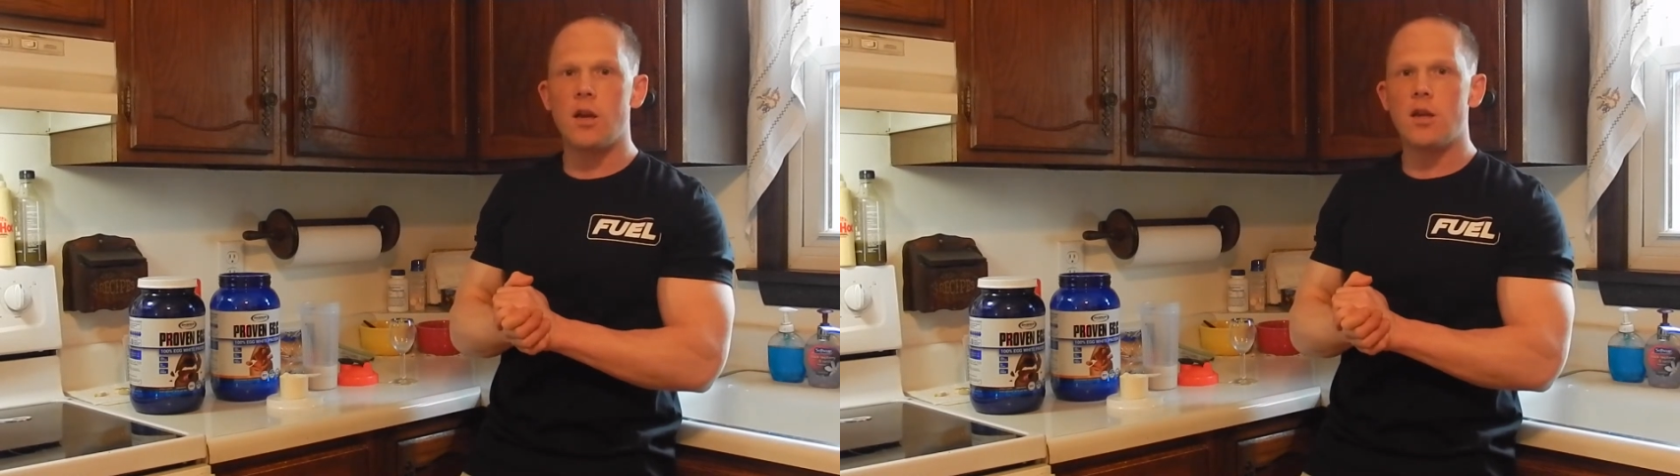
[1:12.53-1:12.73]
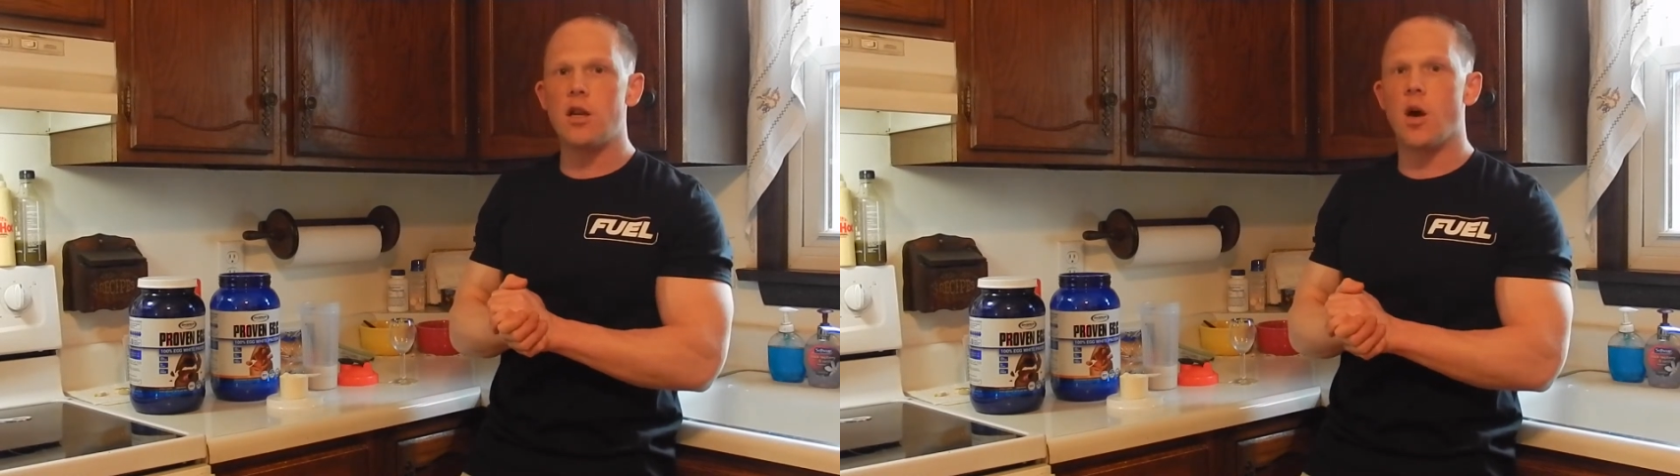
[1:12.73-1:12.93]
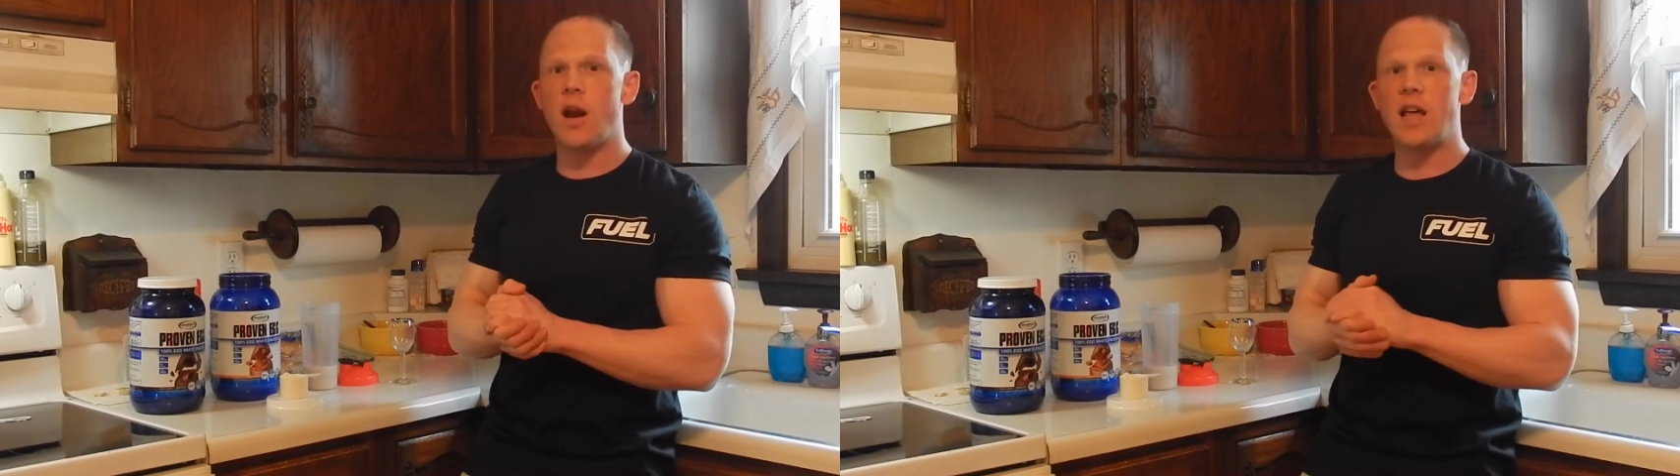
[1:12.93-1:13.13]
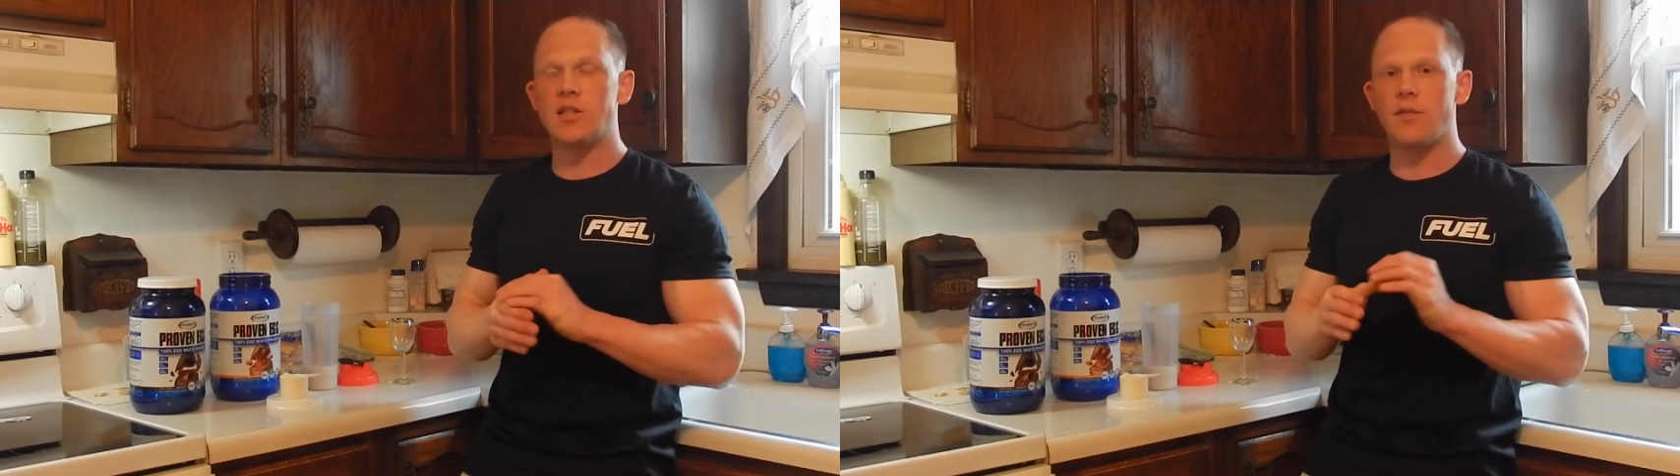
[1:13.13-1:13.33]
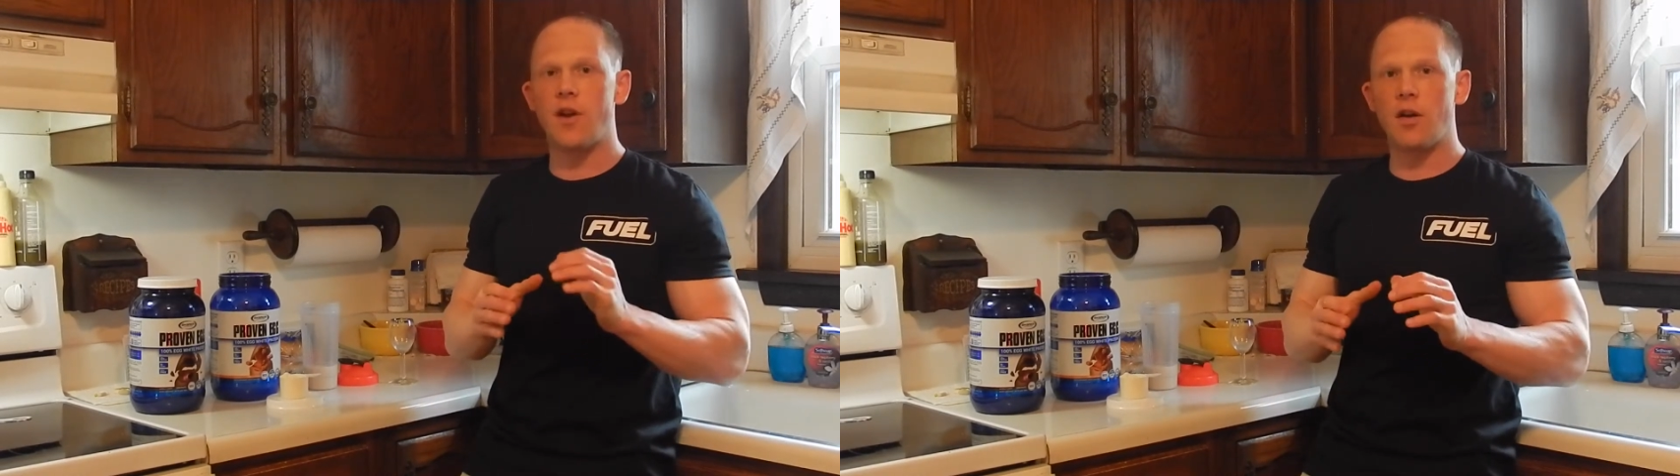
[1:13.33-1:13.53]
You know, it has a
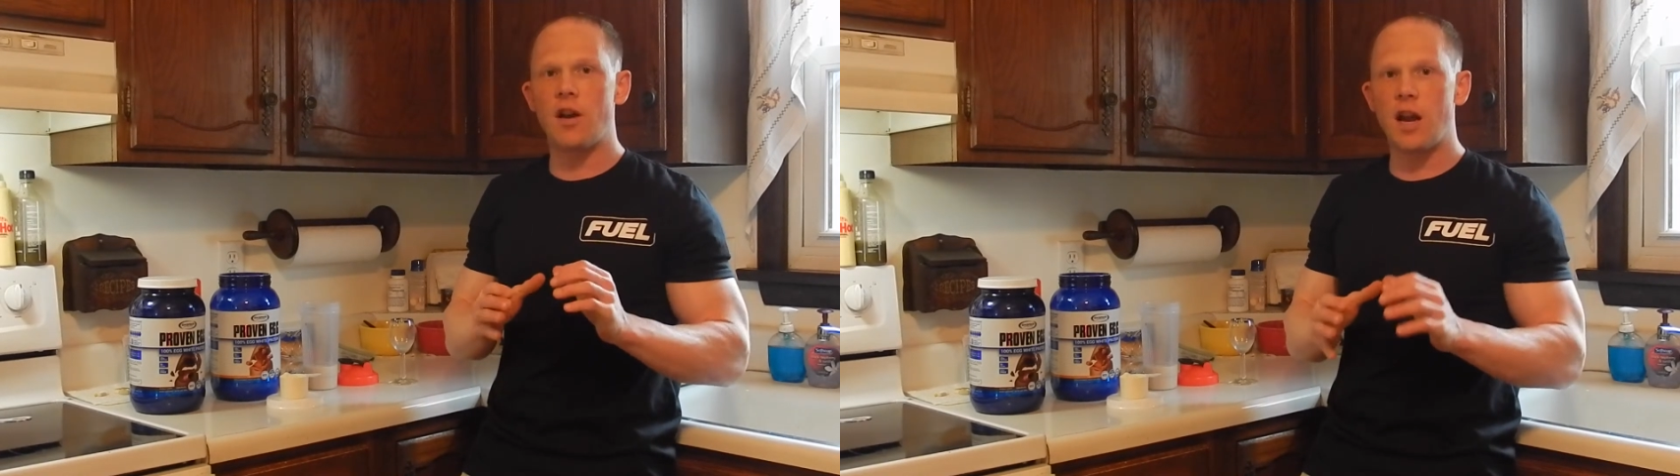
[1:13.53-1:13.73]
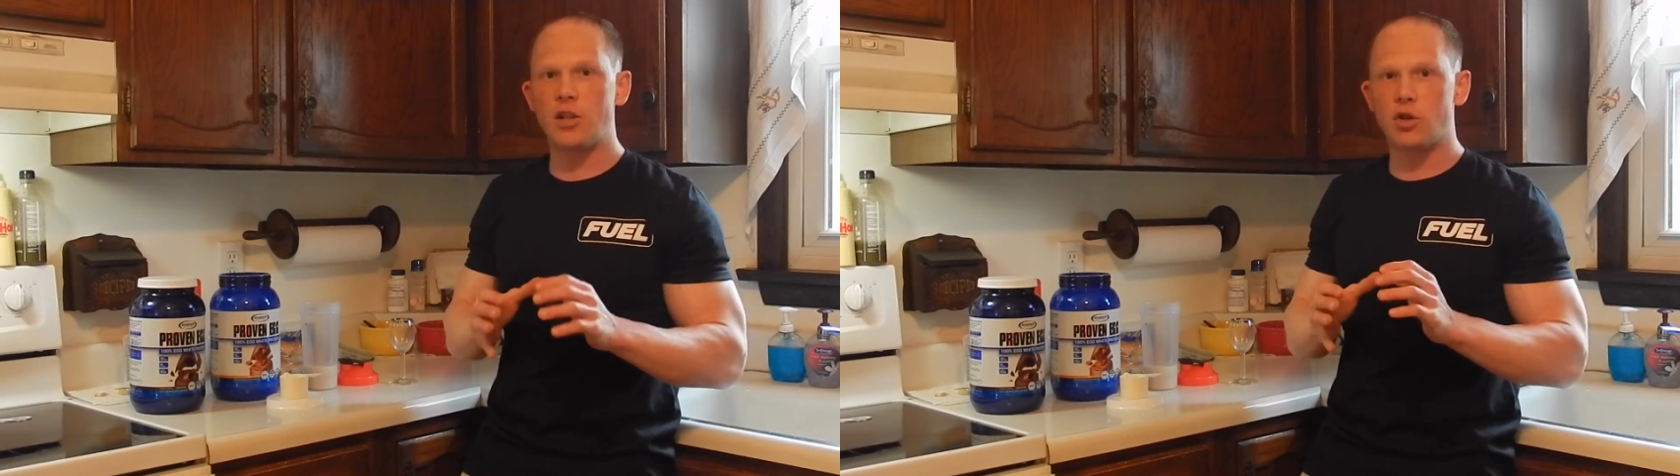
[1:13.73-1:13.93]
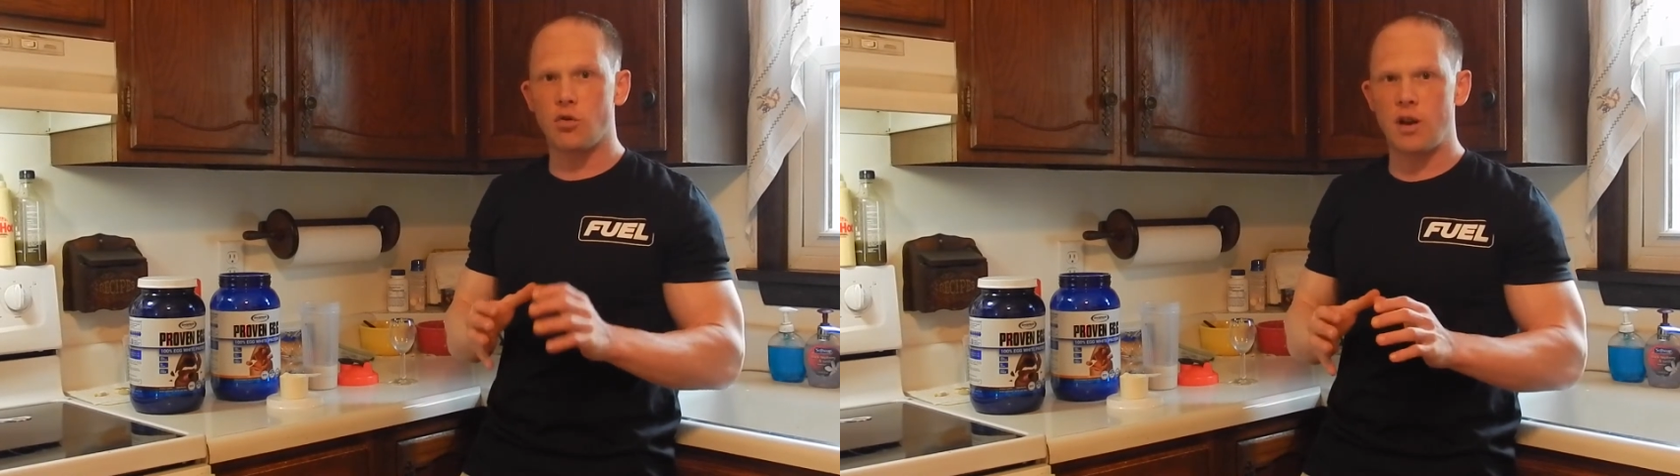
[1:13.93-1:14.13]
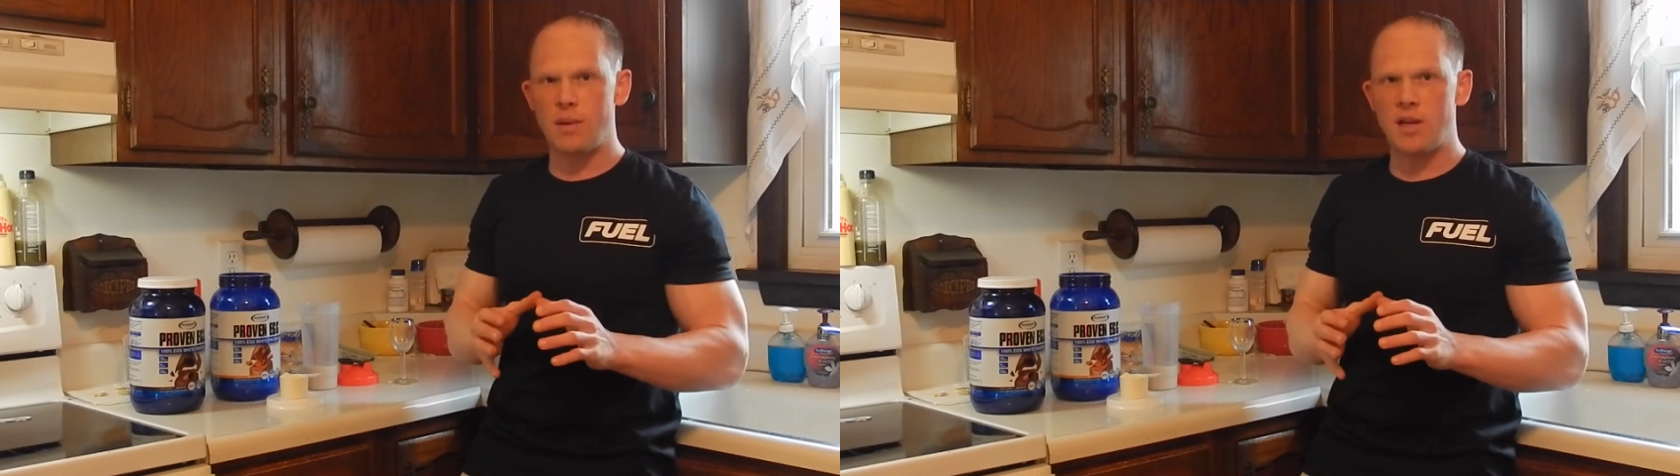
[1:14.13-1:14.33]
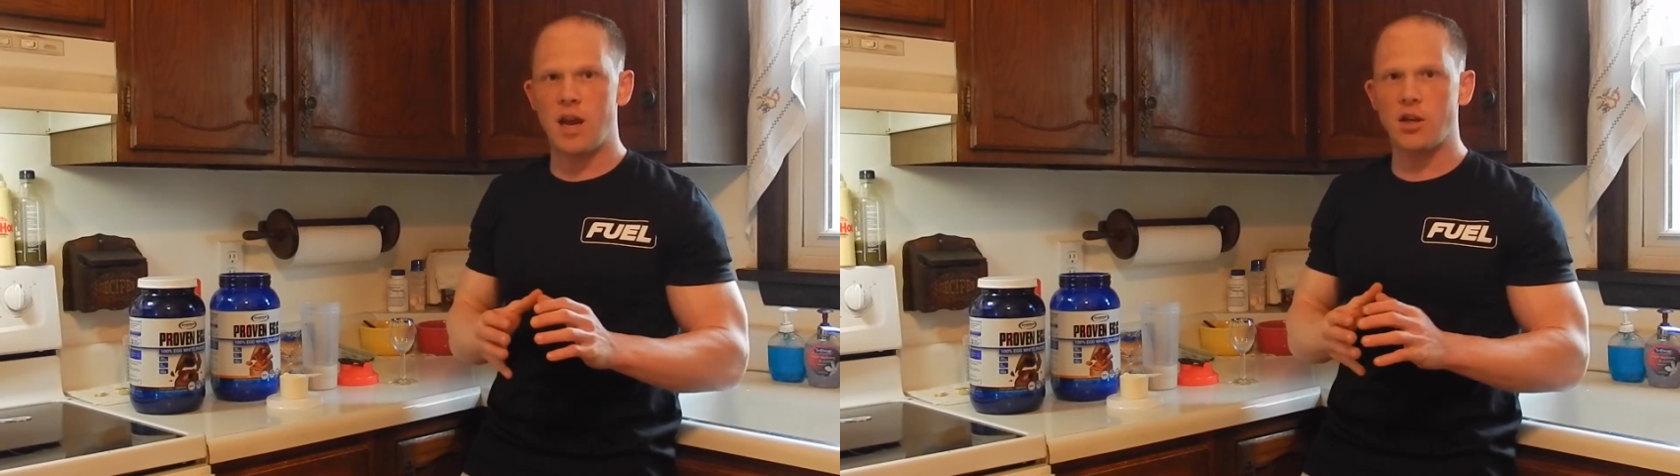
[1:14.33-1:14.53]
very nice
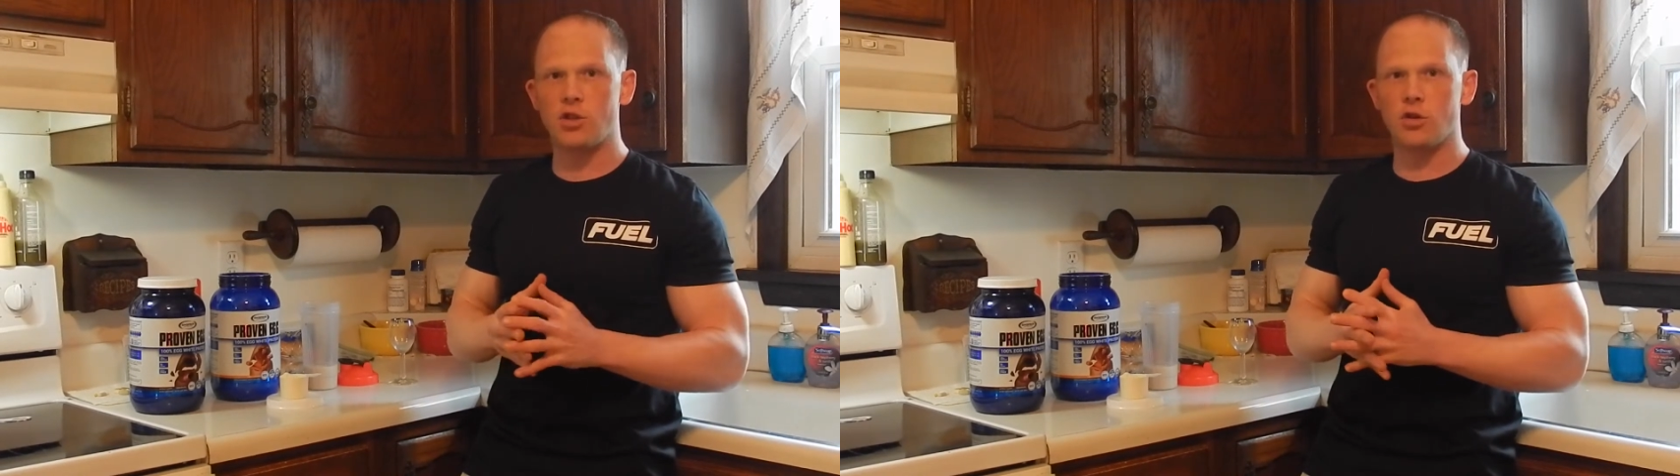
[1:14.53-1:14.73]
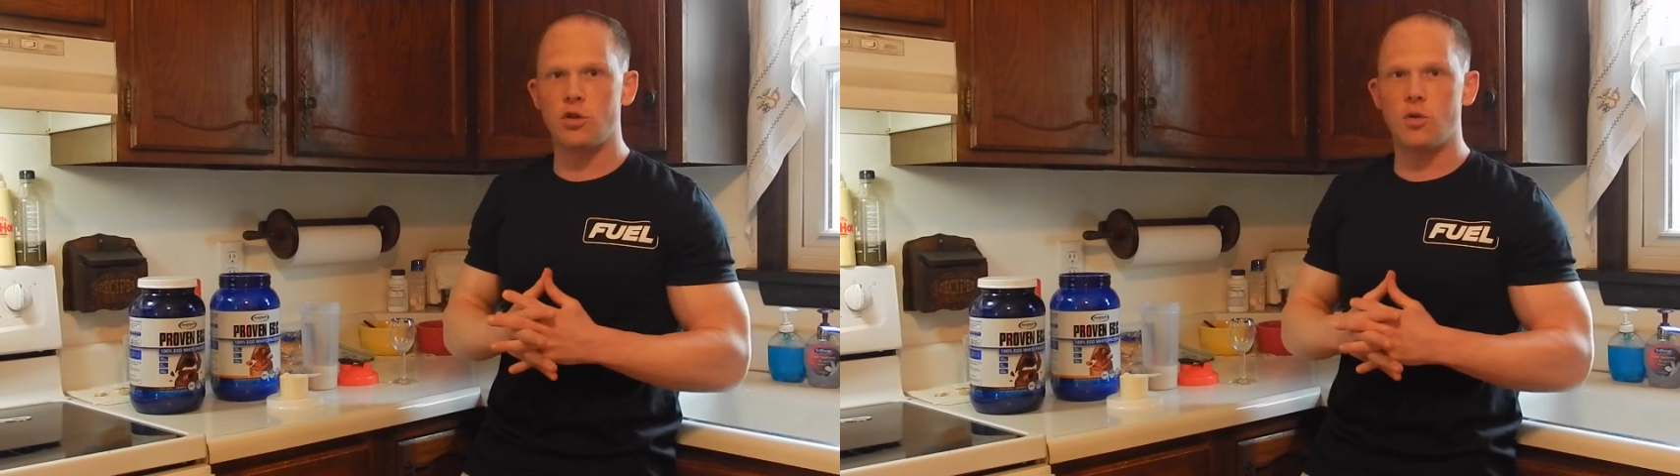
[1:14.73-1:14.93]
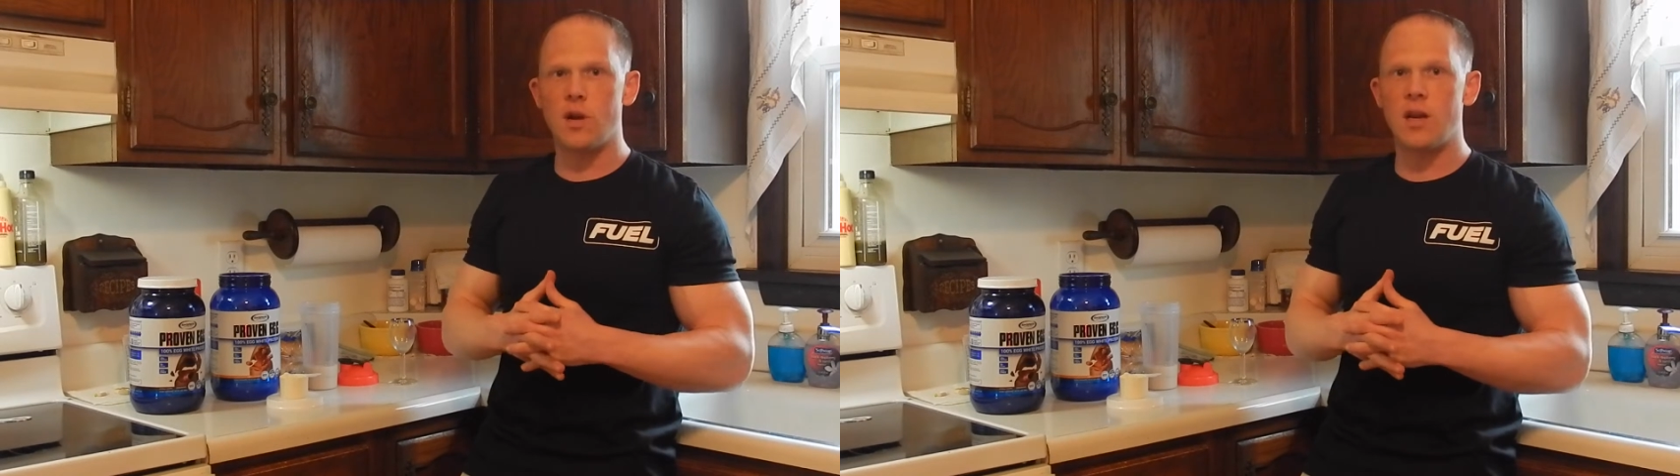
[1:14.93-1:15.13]
creamy texture to it,